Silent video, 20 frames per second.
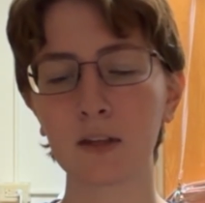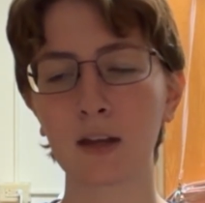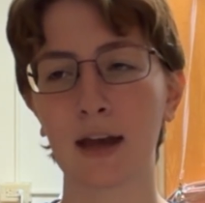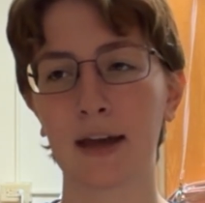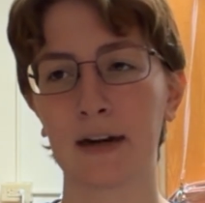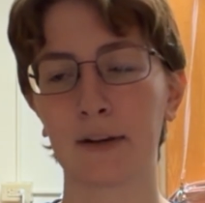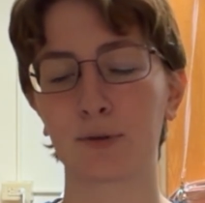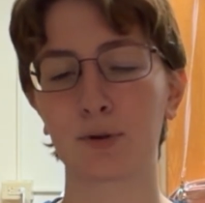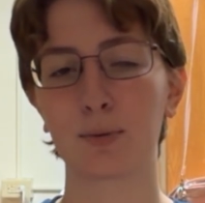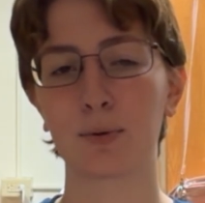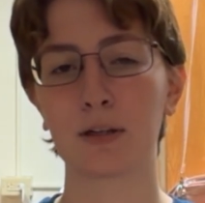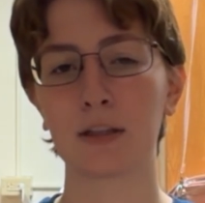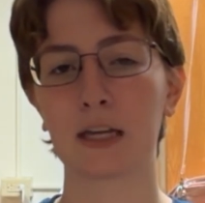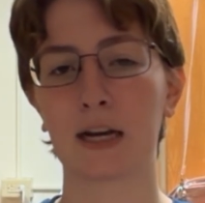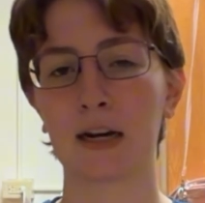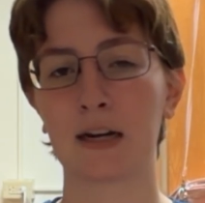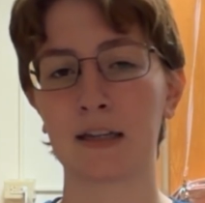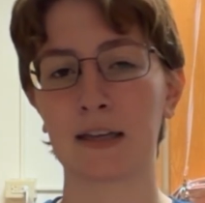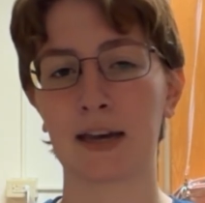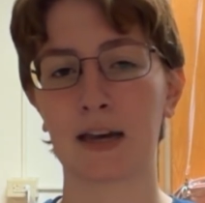And 3-point
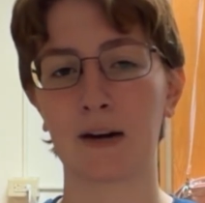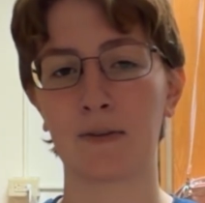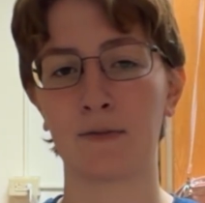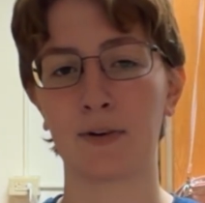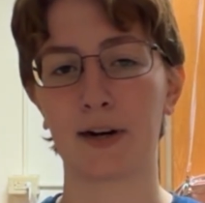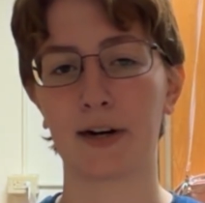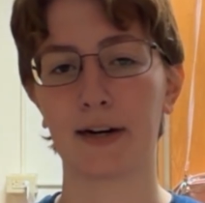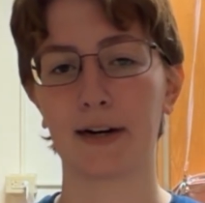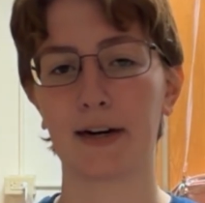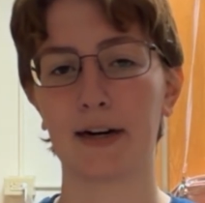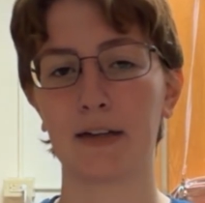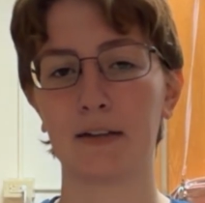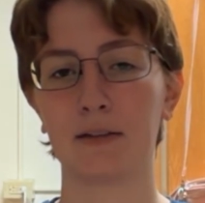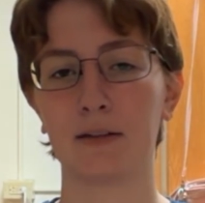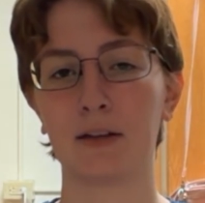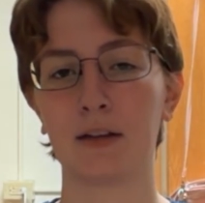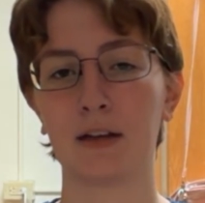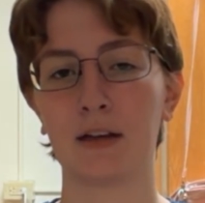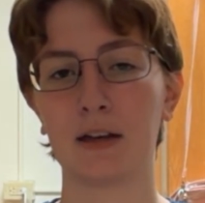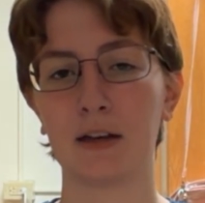lighting had a very
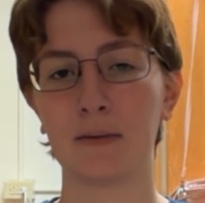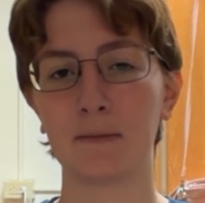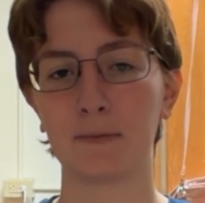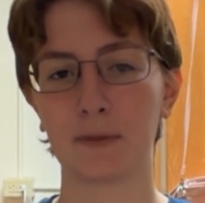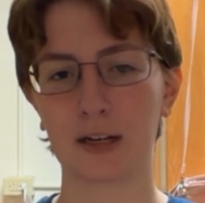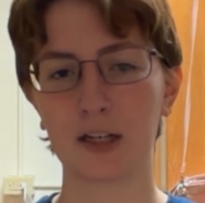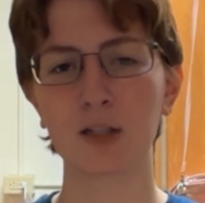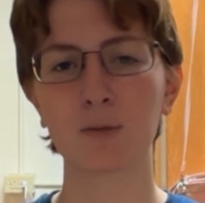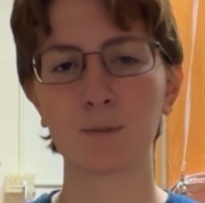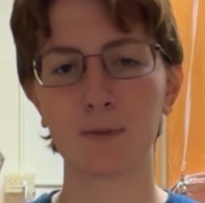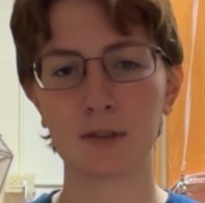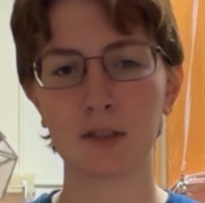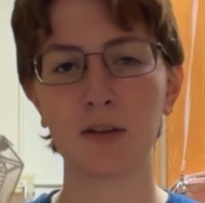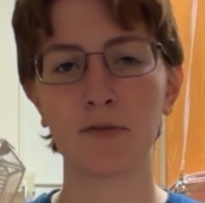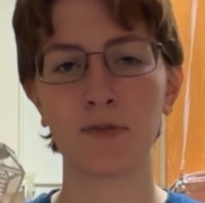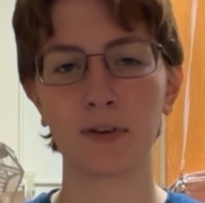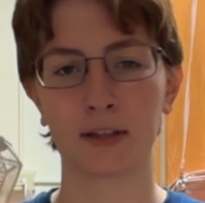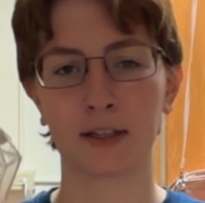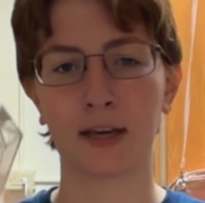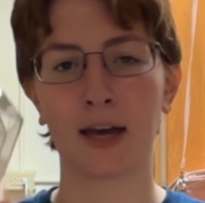
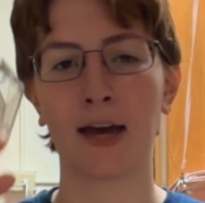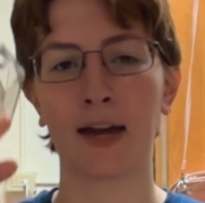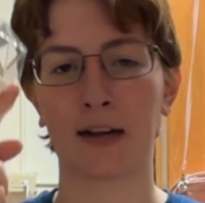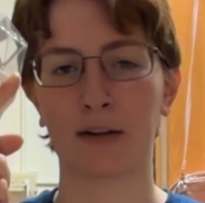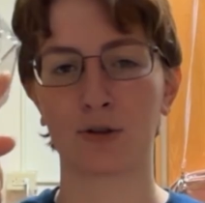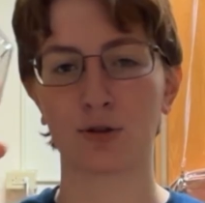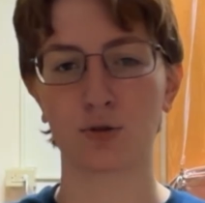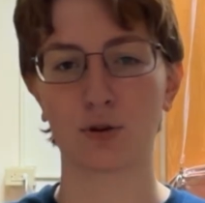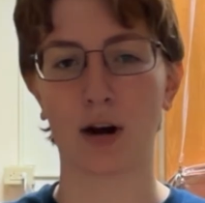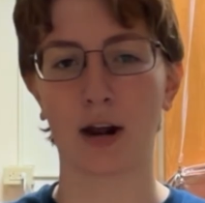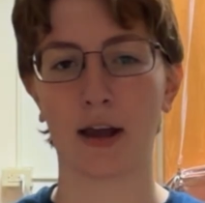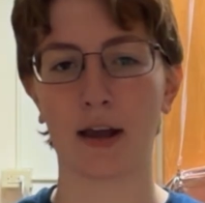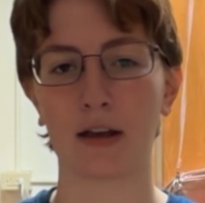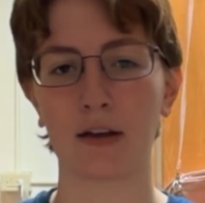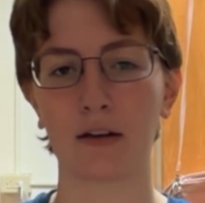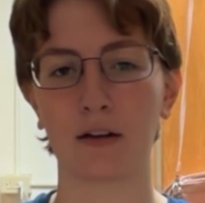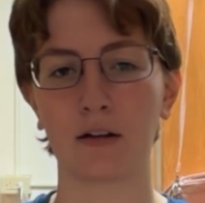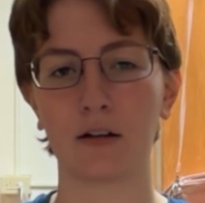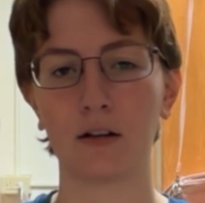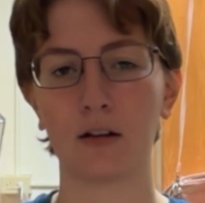specific kind of
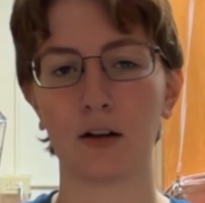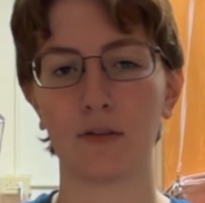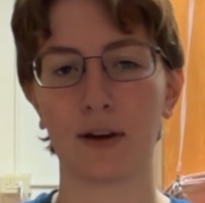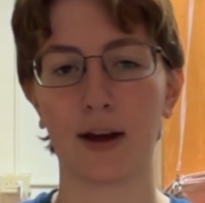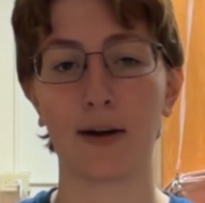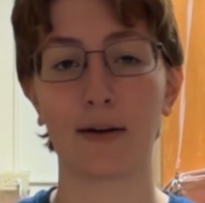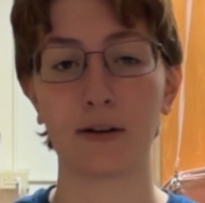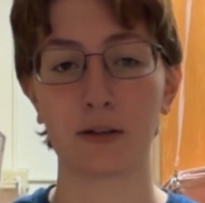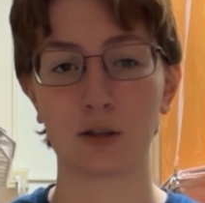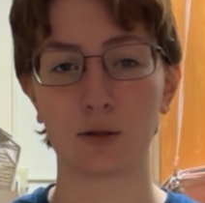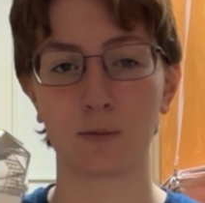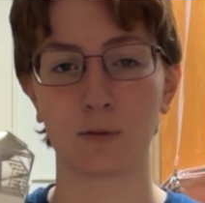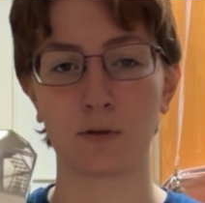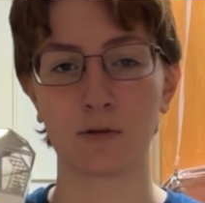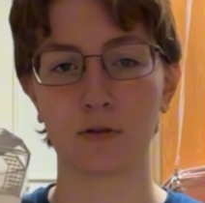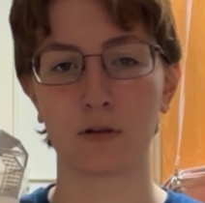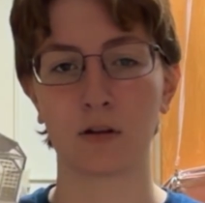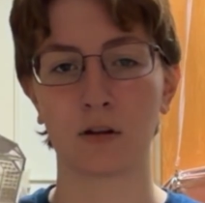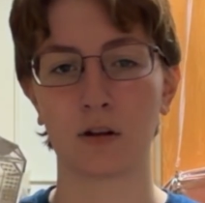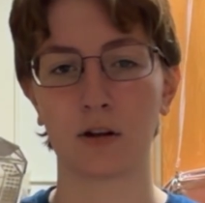triangle of how it's
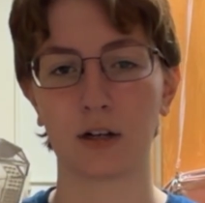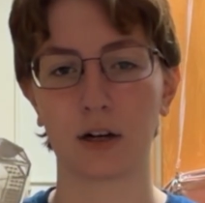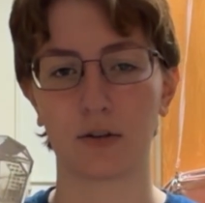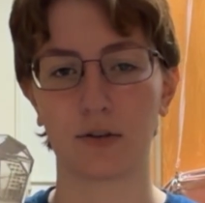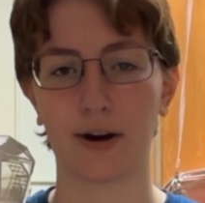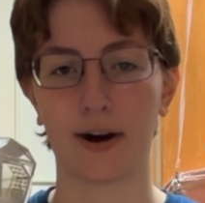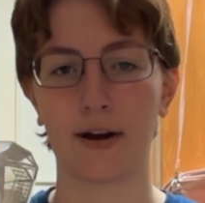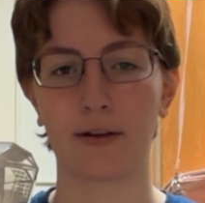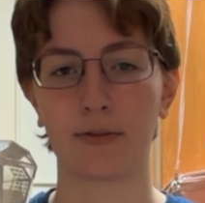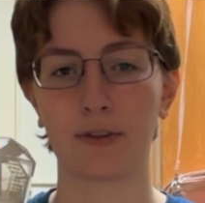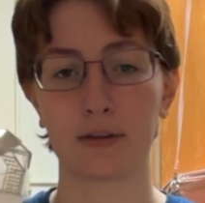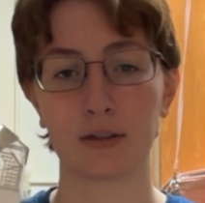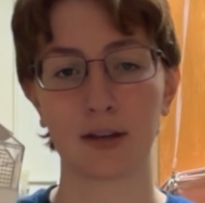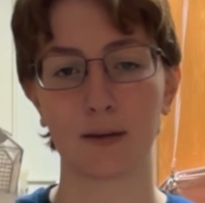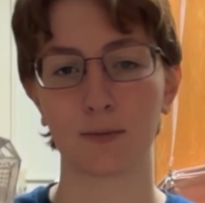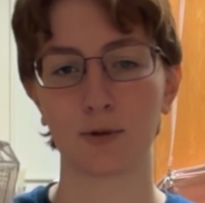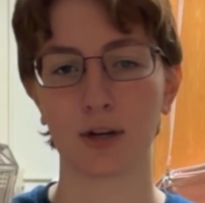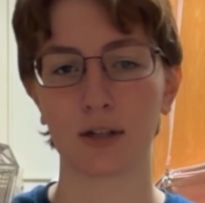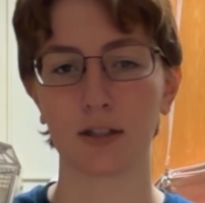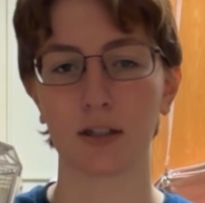supposed to look around the
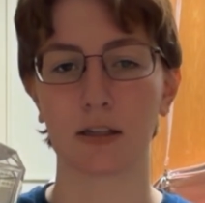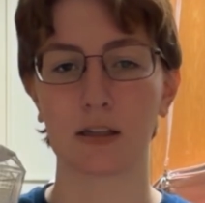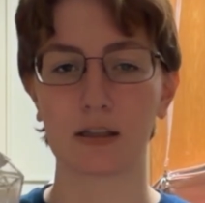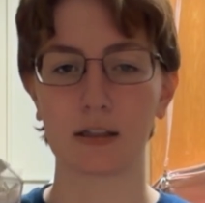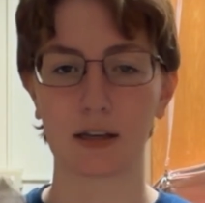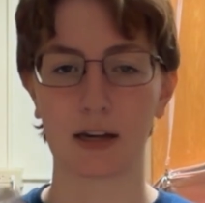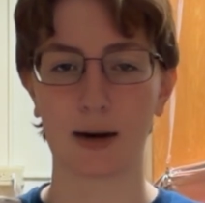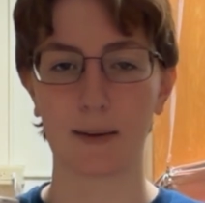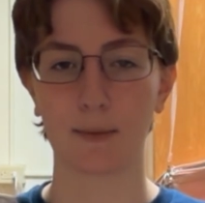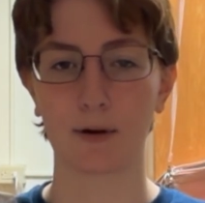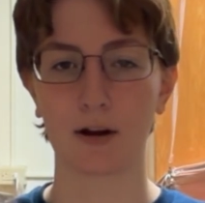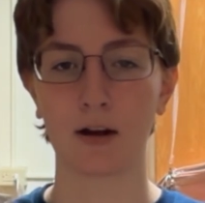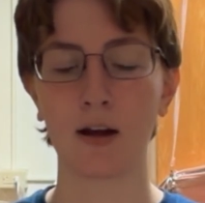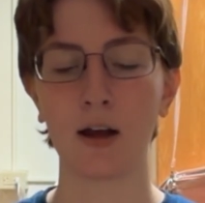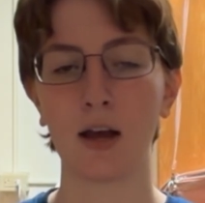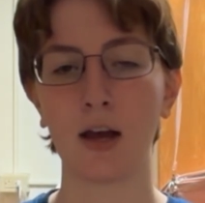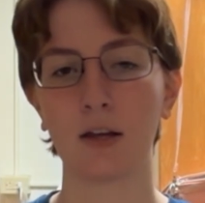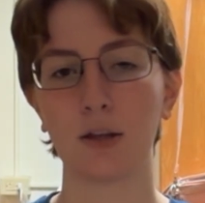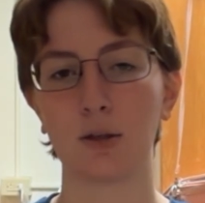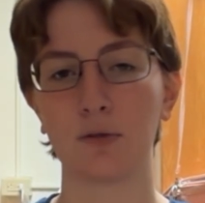subject and the camera.
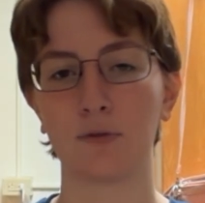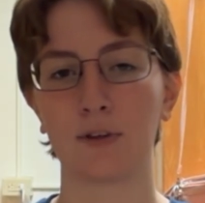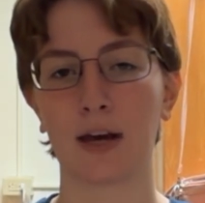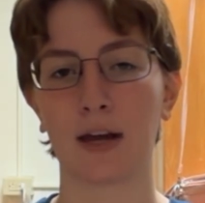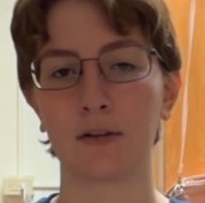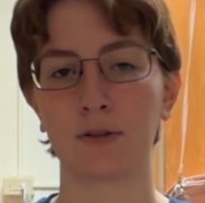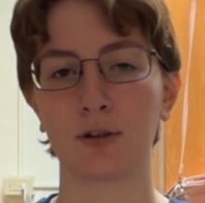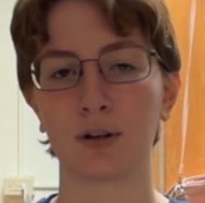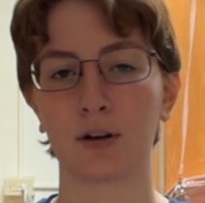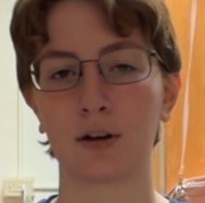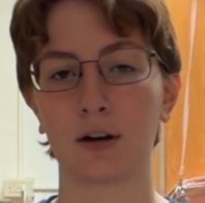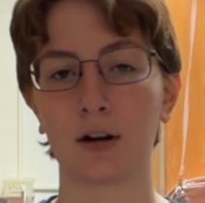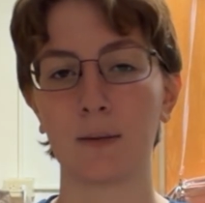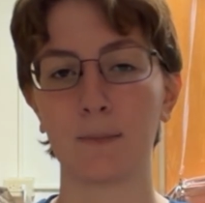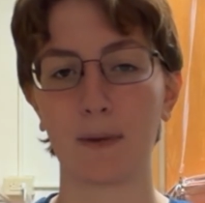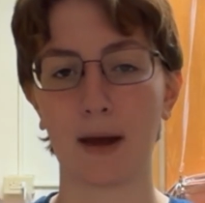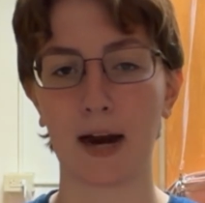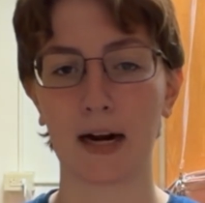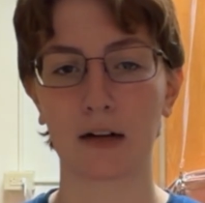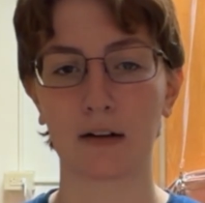You've got your
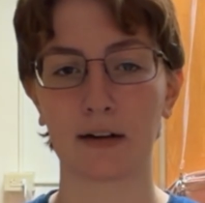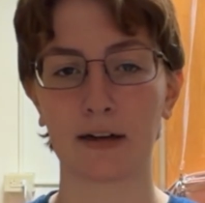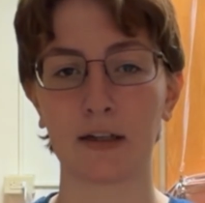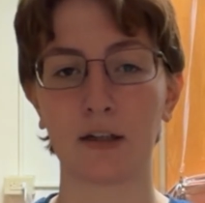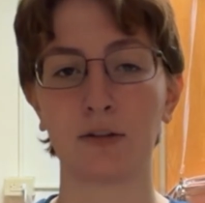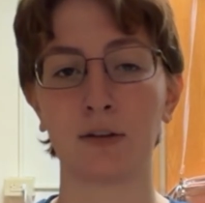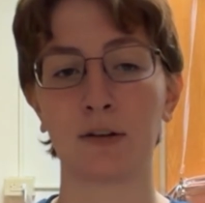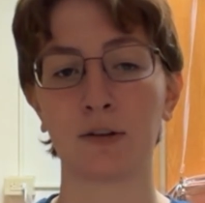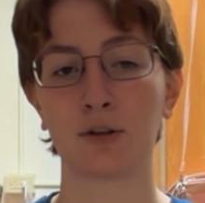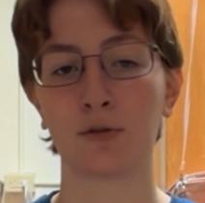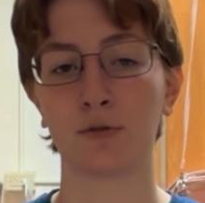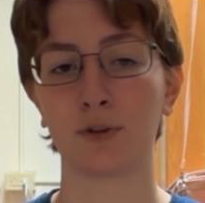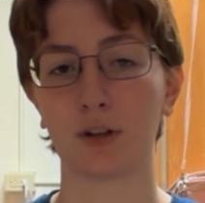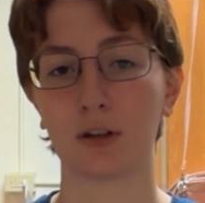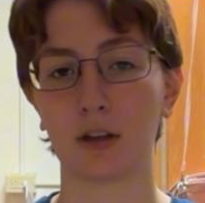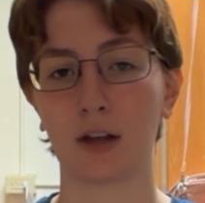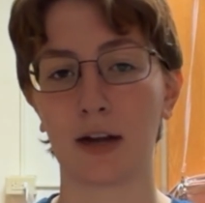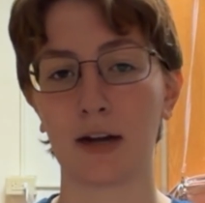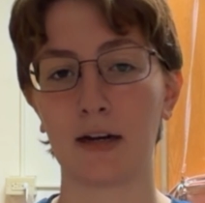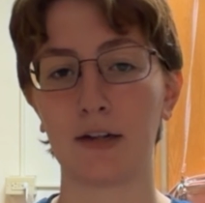backlight, you've got your
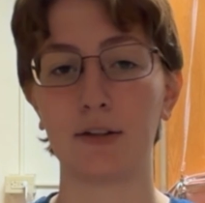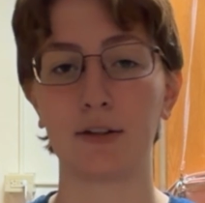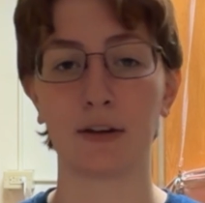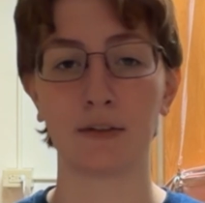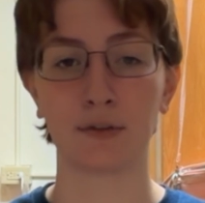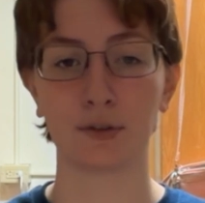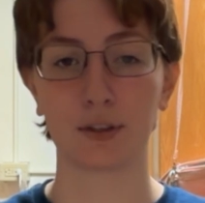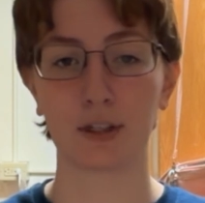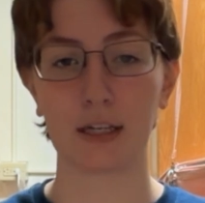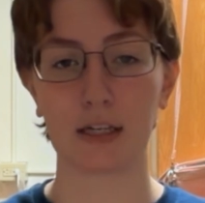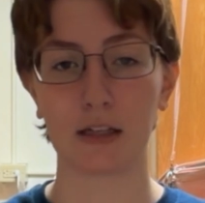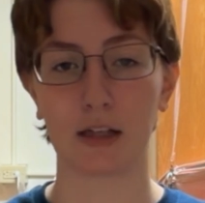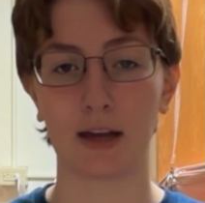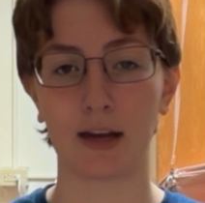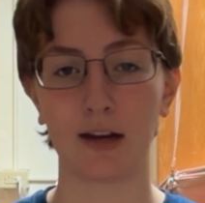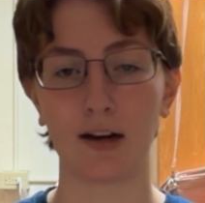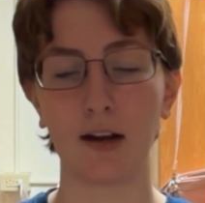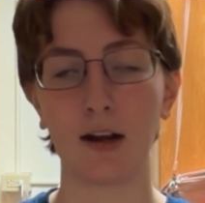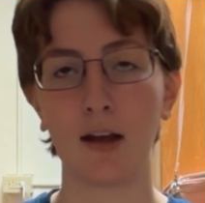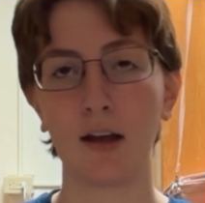fill light, and you have your key
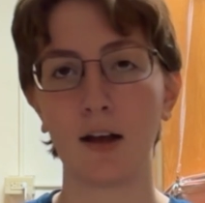light.